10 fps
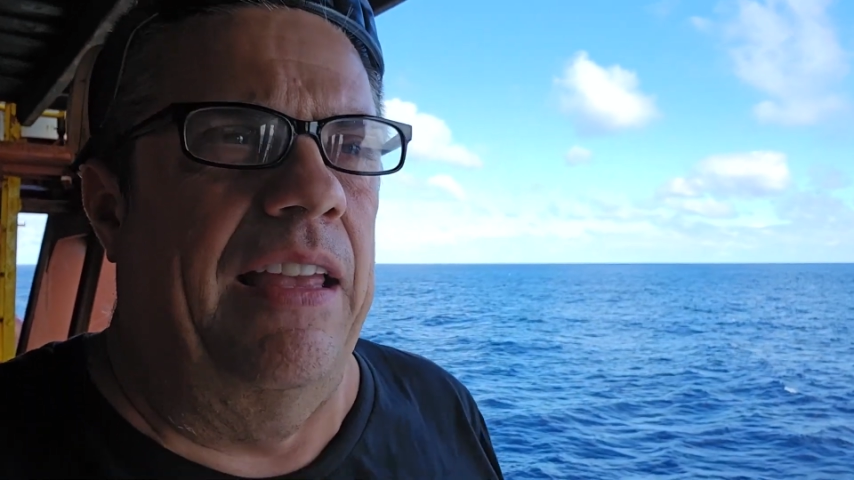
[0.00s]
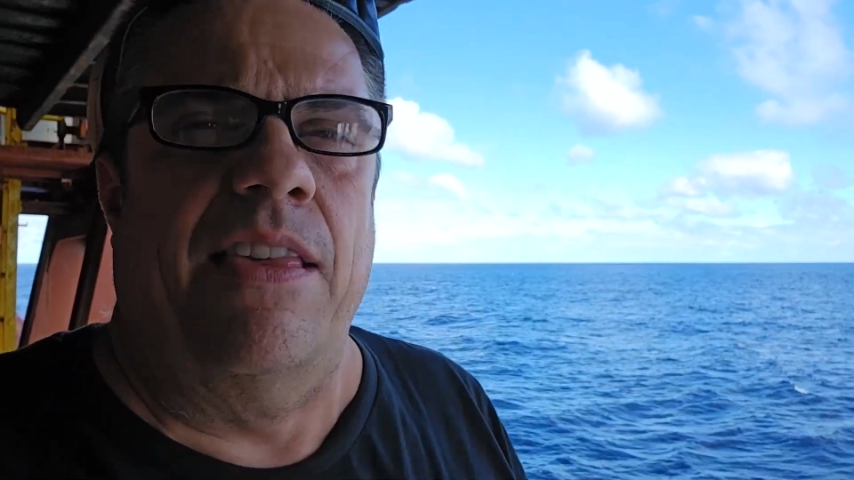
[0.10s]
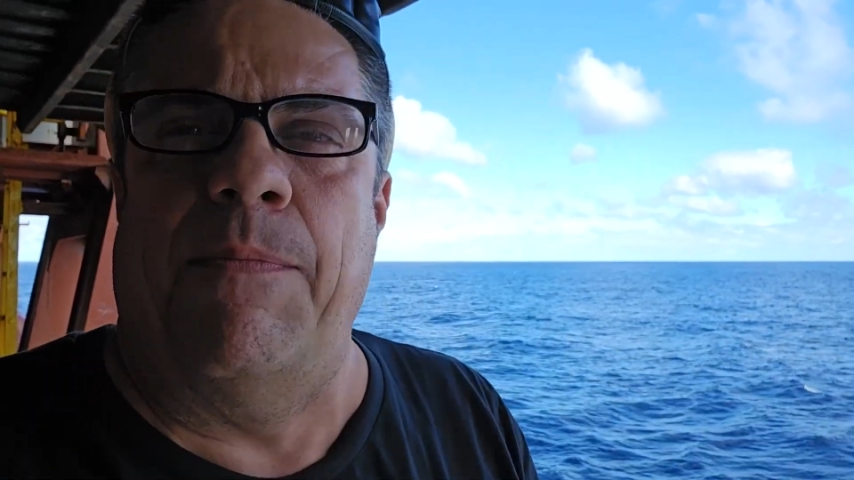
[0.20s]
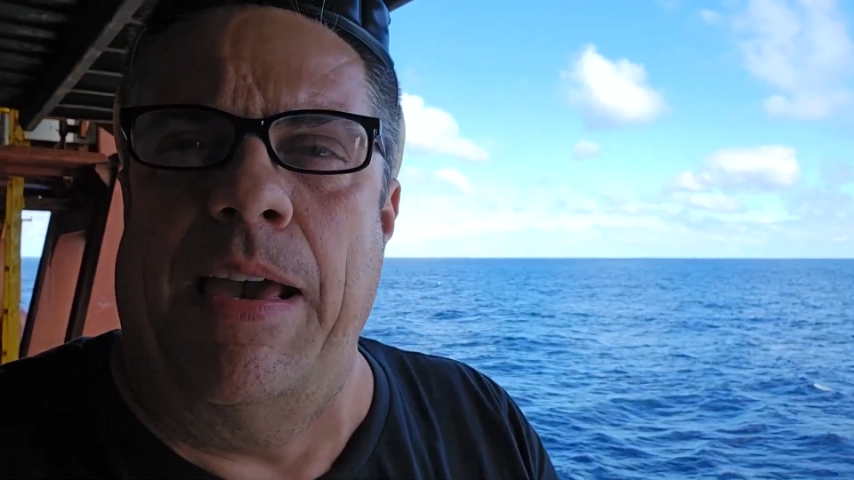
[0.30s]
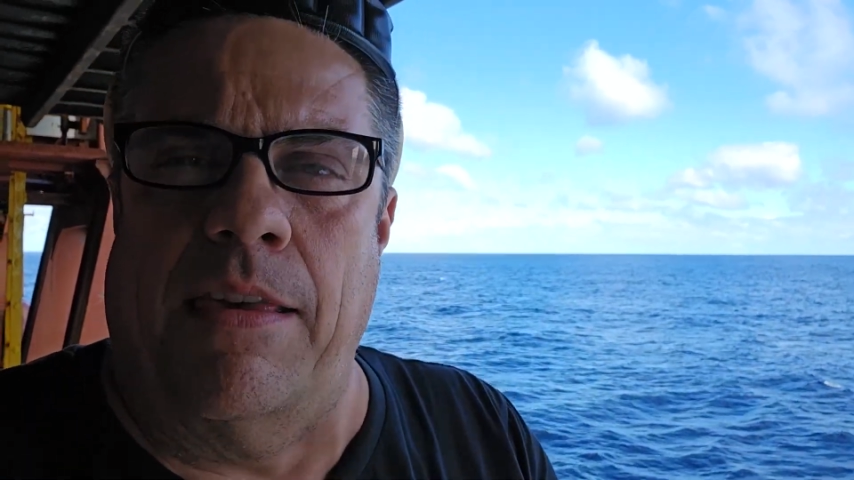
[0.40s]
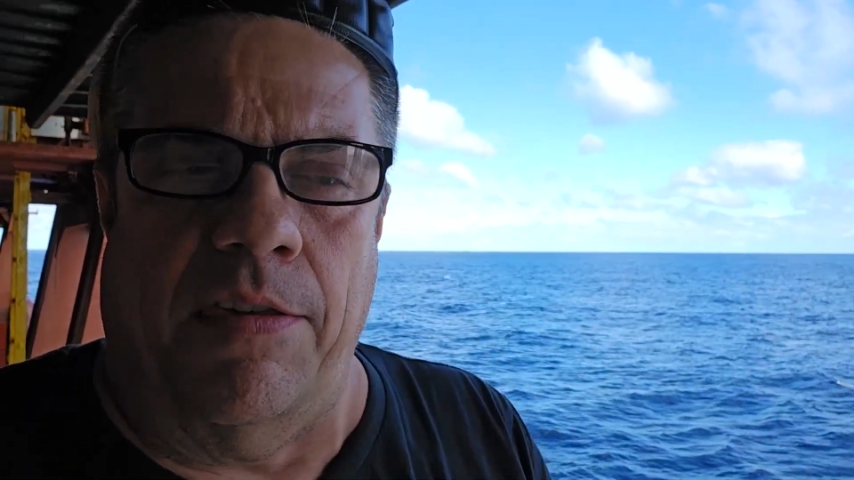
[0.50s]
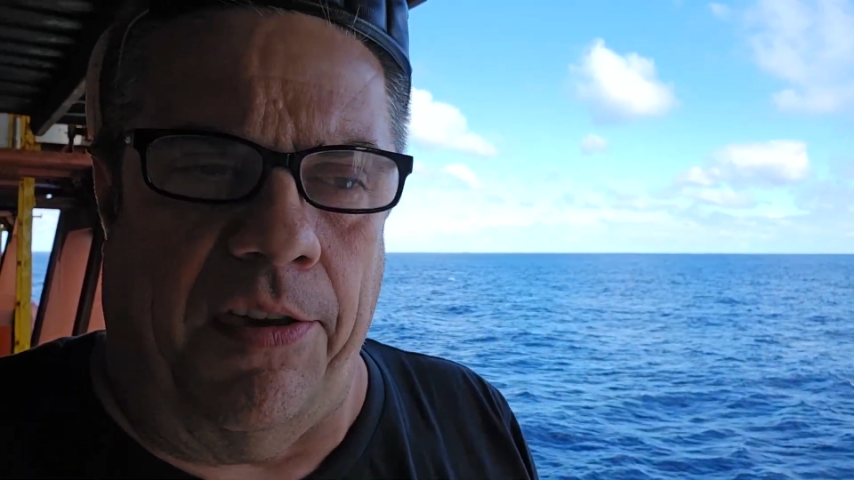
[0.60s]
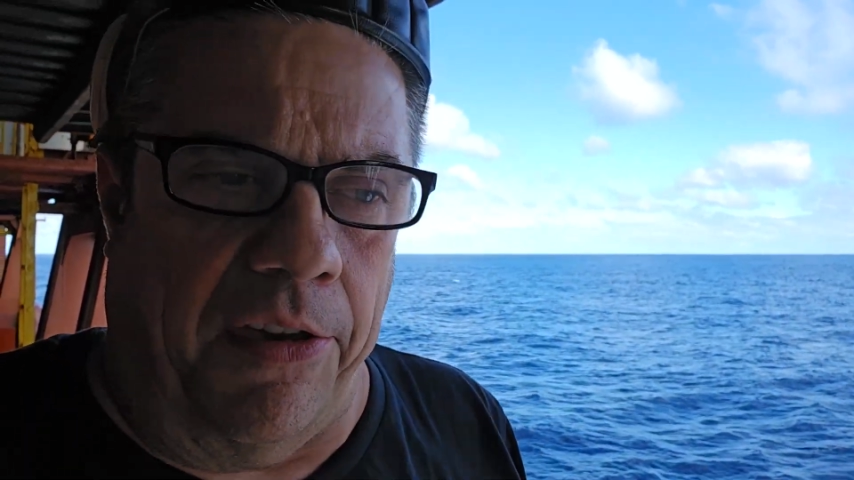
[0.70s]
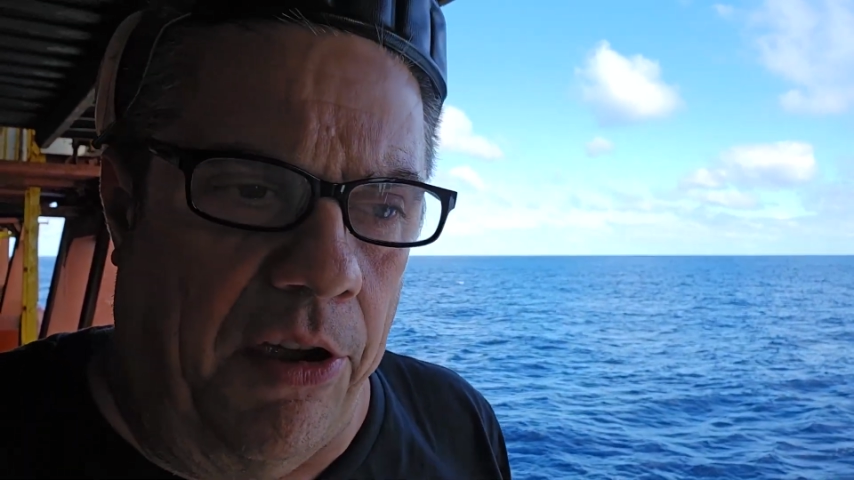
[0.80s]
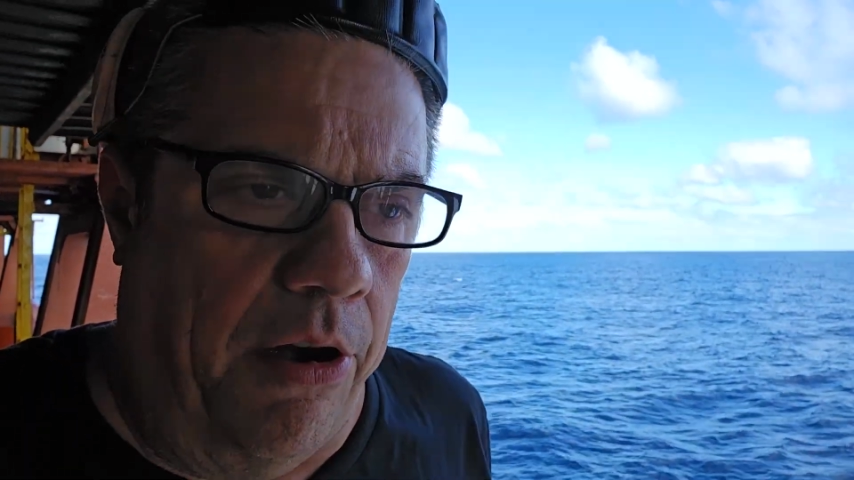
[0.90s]
and the space is
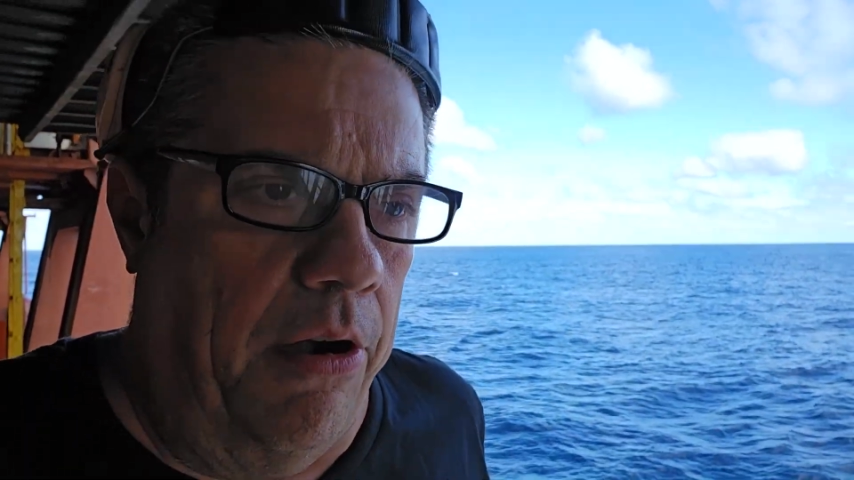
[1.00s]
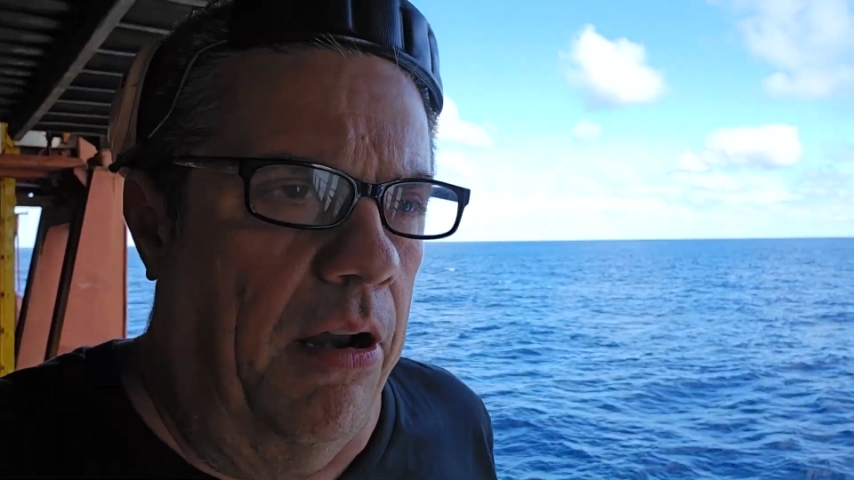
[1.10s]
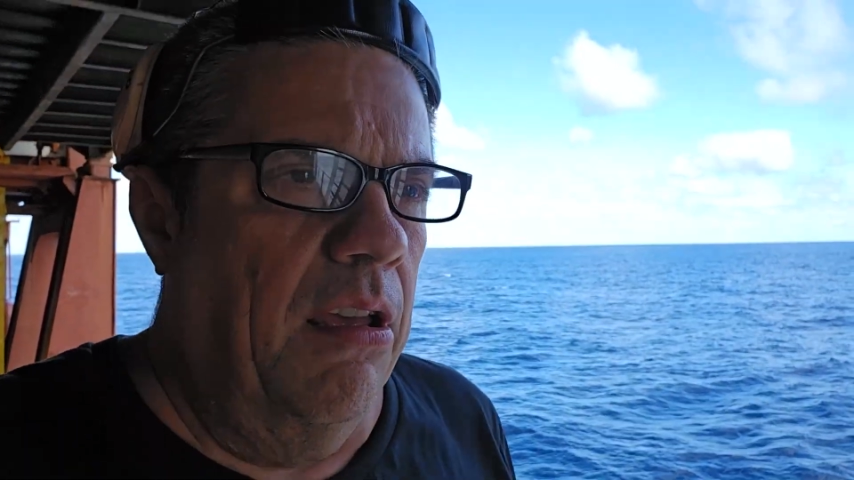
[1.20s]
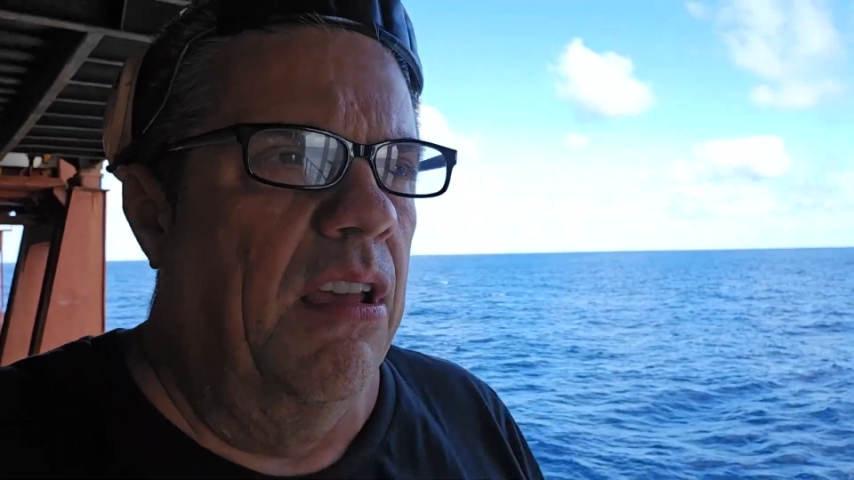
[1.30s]
secured.